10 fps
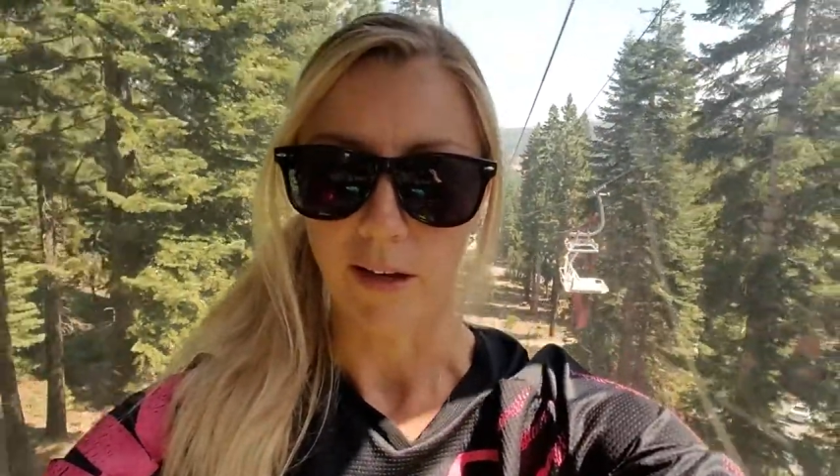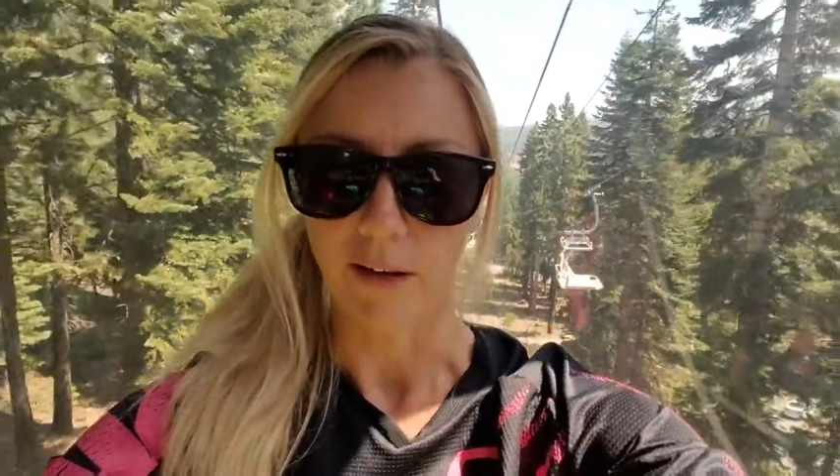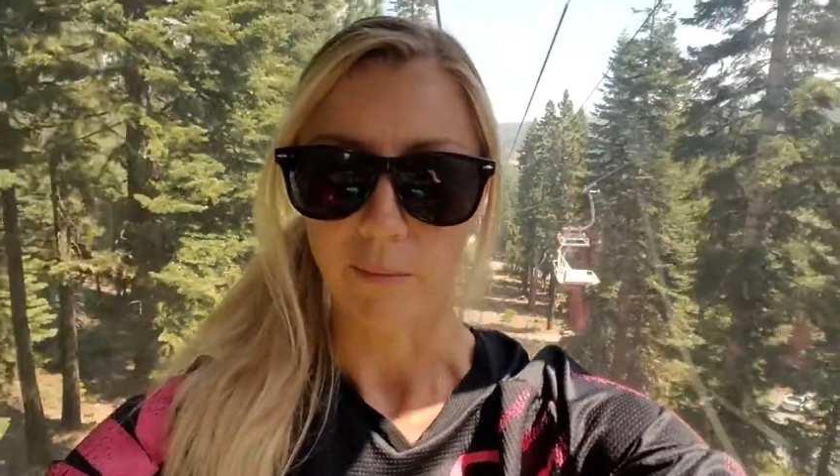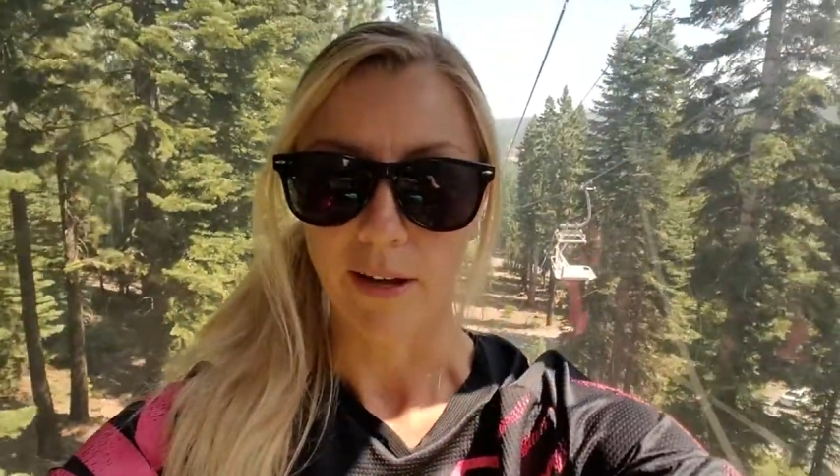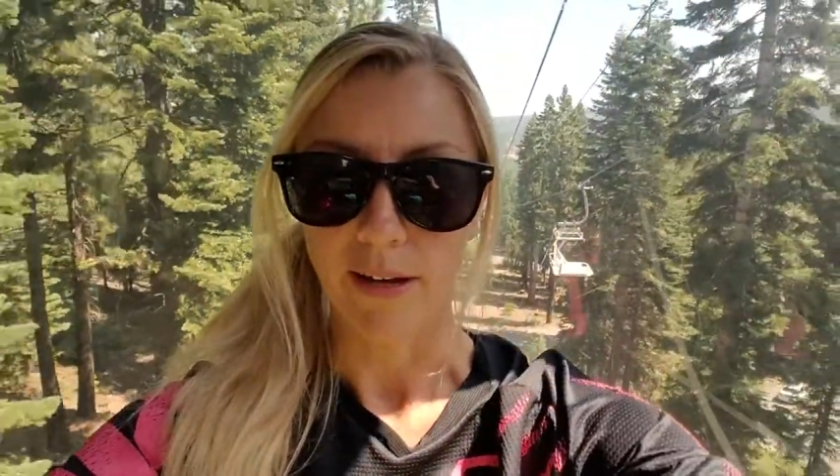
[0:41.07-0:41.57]

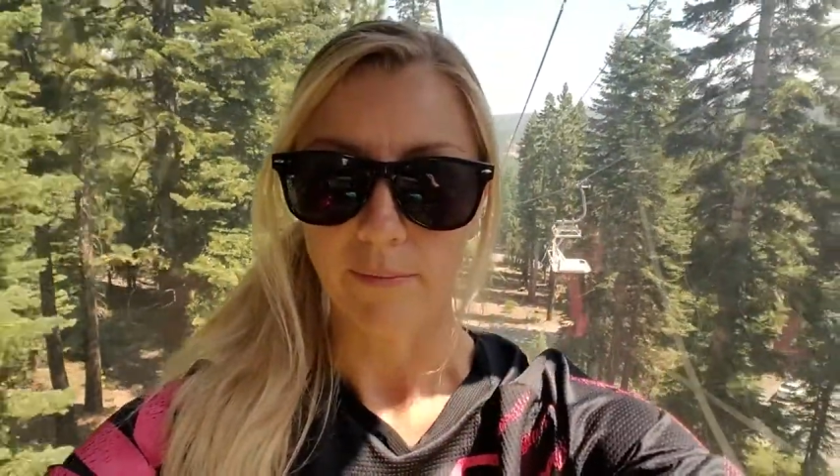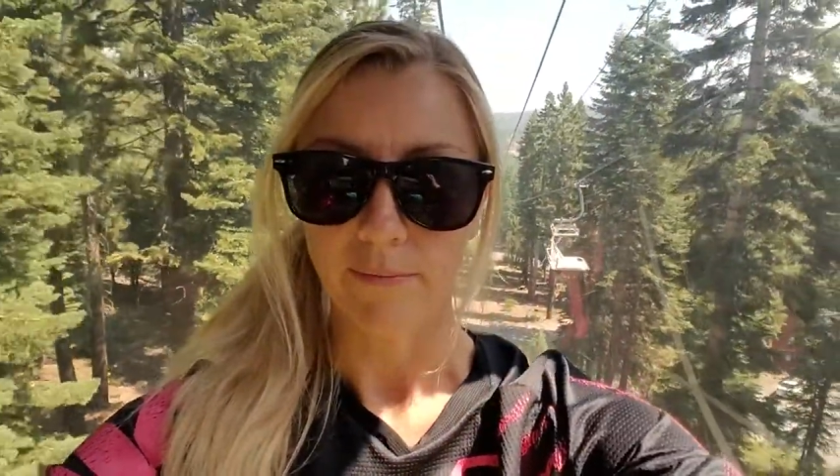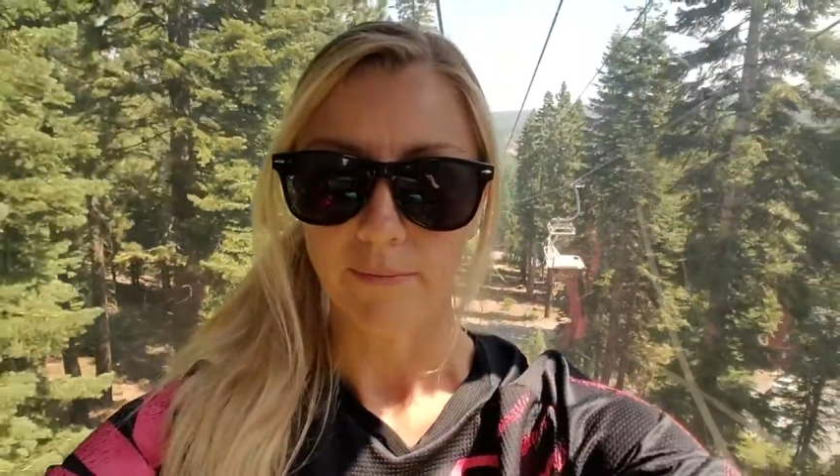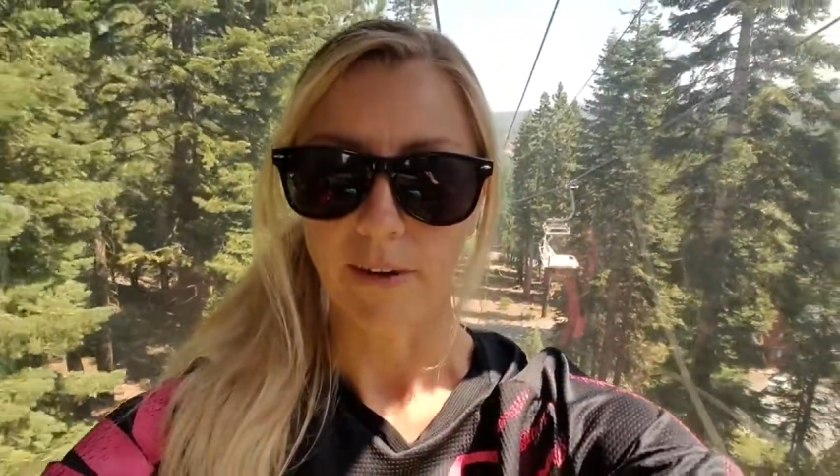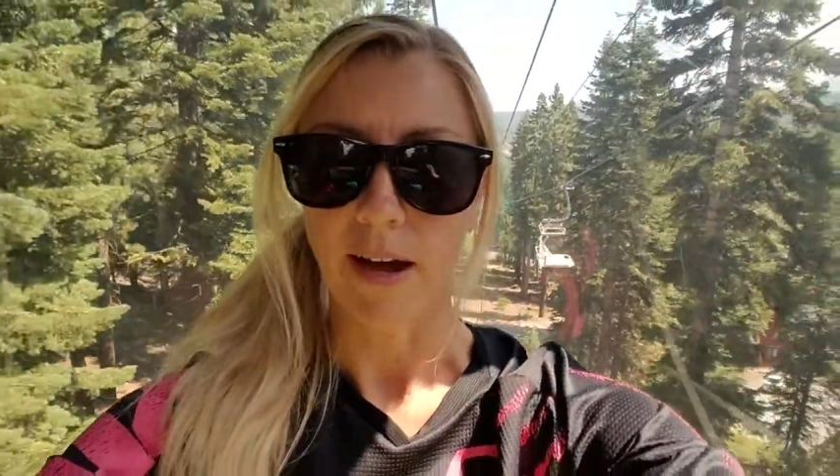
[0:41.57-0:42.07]
And I'm like,
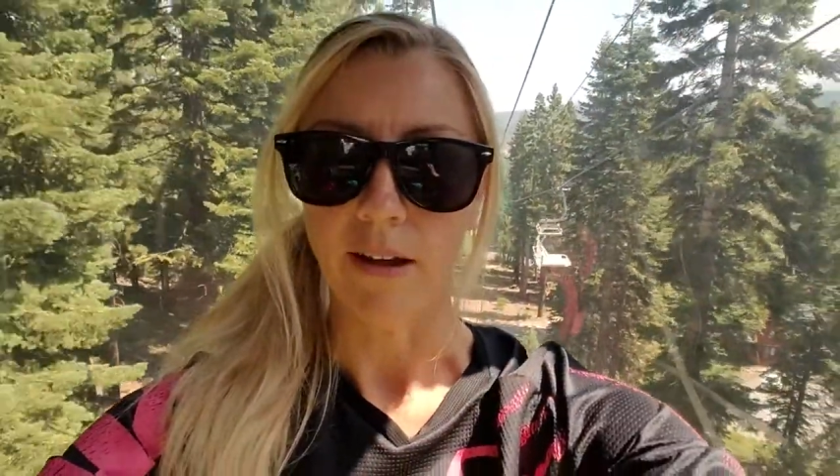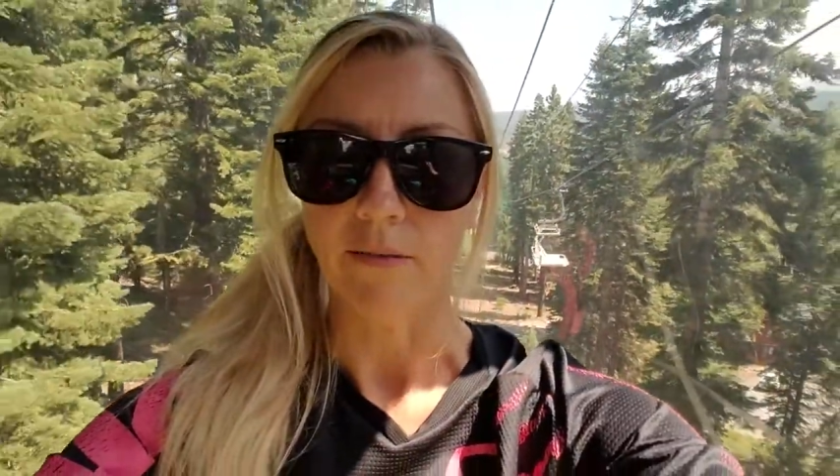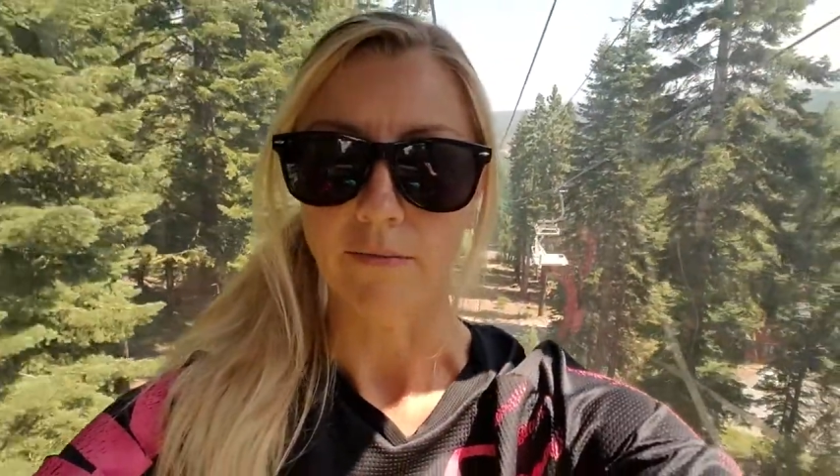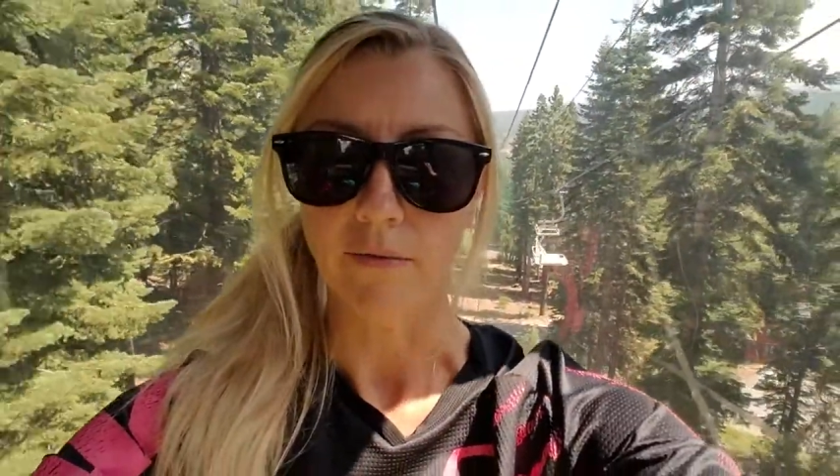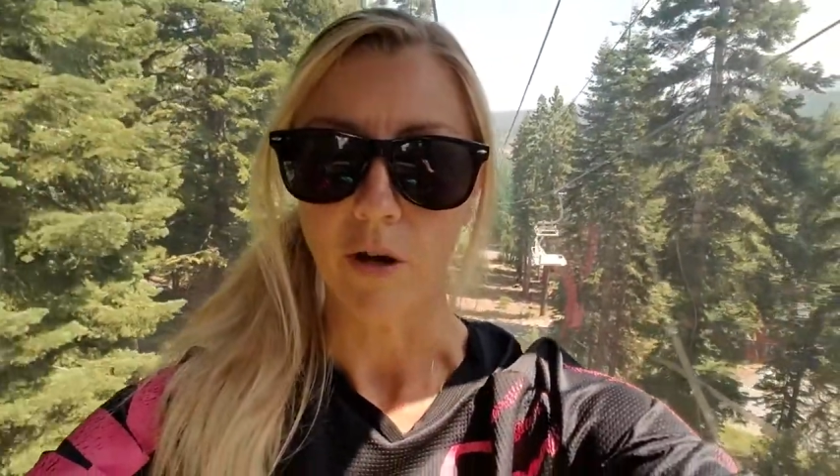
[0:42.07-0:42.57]
I
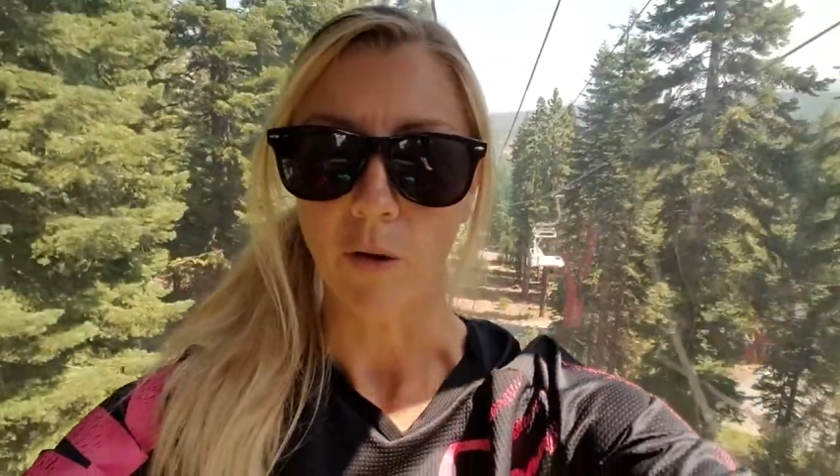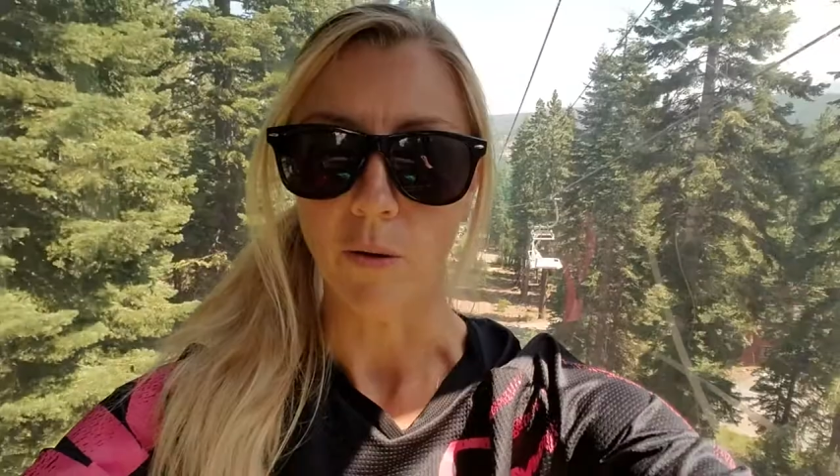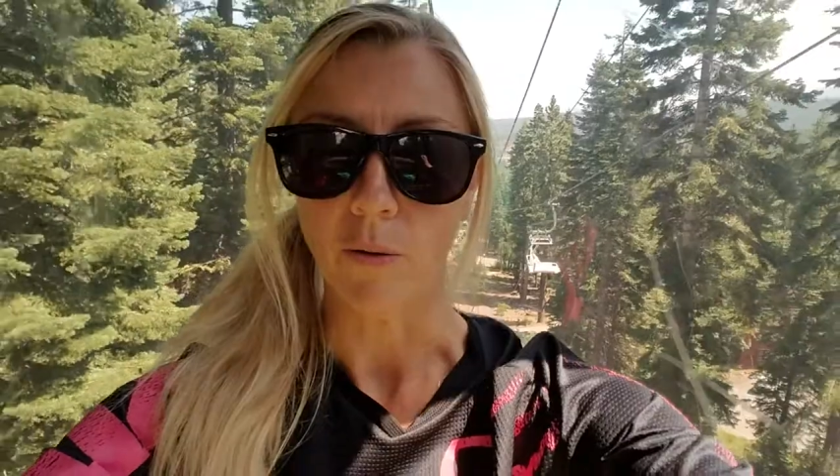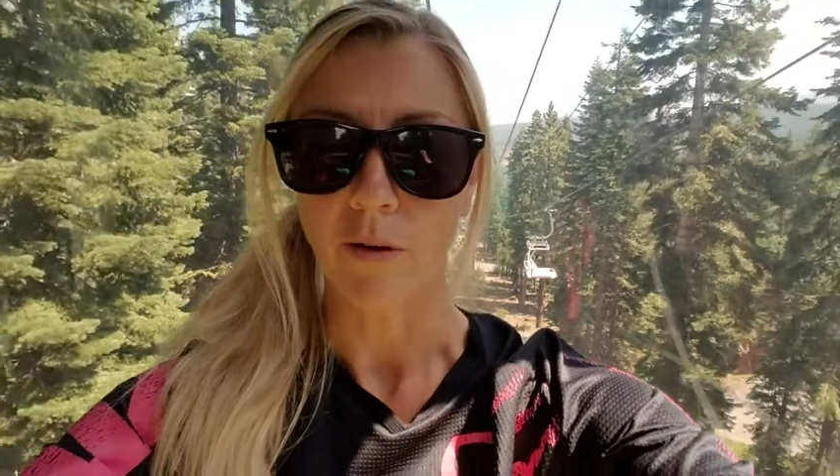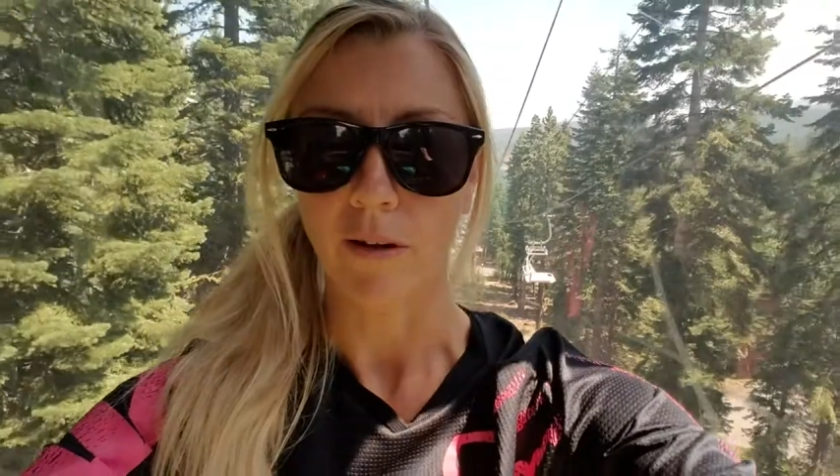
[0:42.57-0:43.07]
have
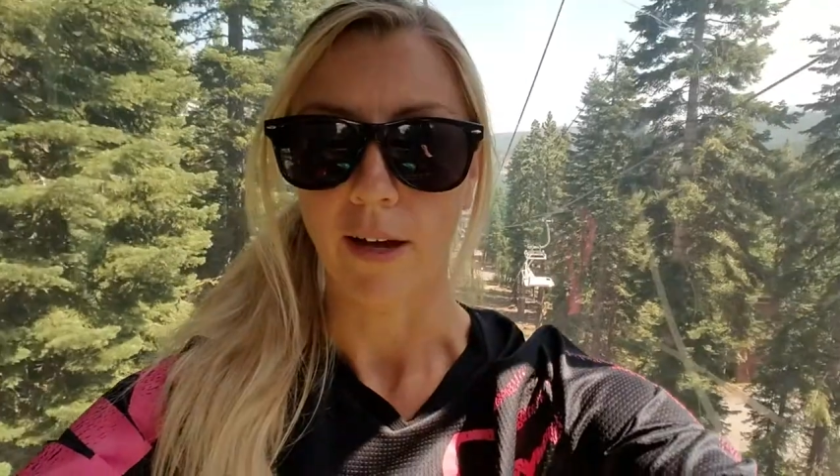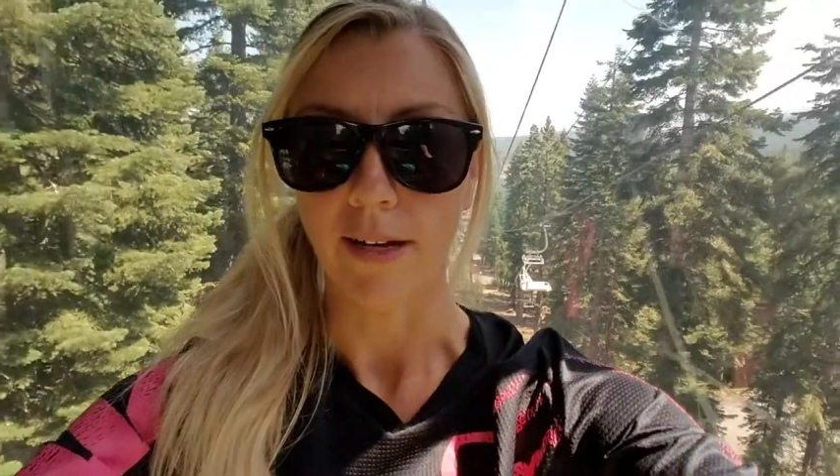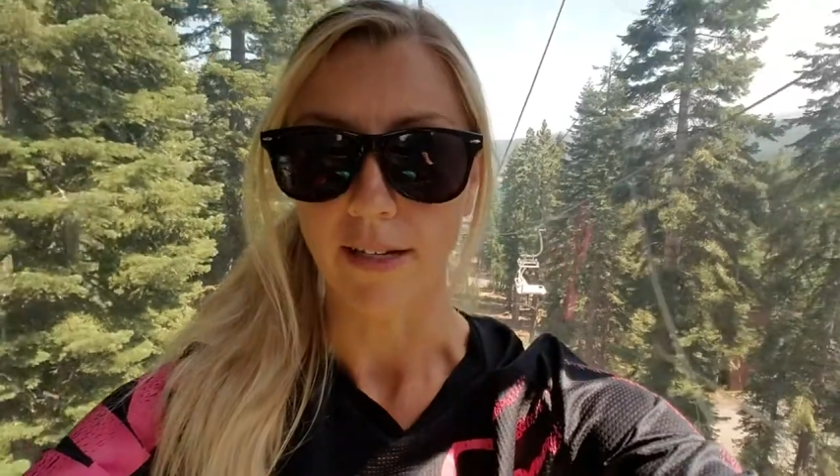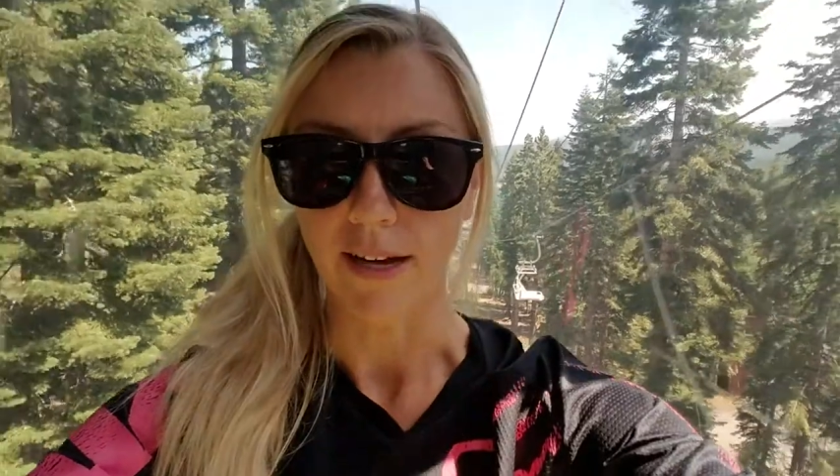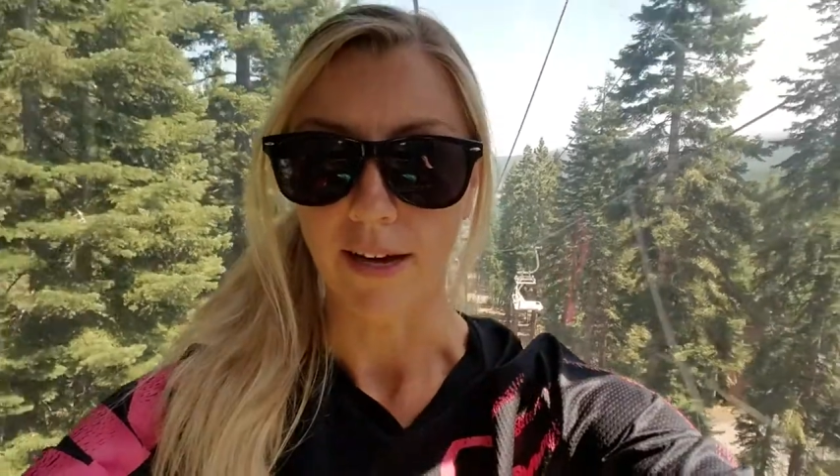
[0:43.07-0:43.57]
no
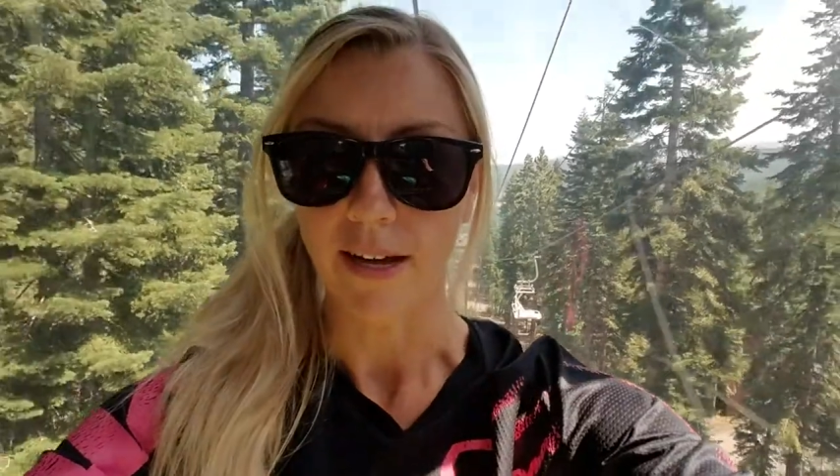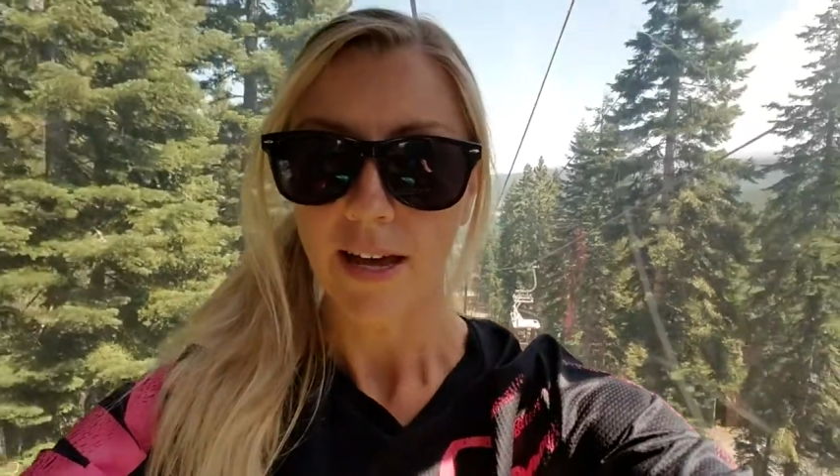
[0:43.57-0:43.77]
idea.